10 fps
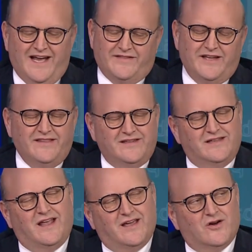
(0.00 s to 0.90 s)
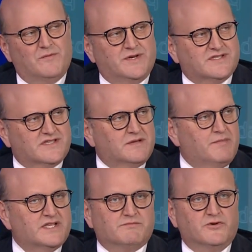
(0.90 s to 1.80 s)
At the end of the day in our business, the
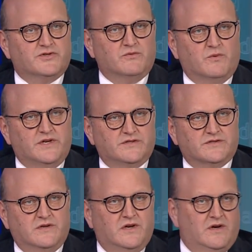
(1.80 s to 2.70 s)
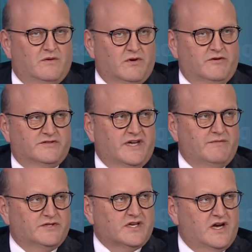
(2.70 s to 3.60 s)
best merchant wins, whether it's
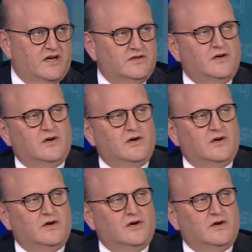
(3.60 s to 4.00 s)
Amazon,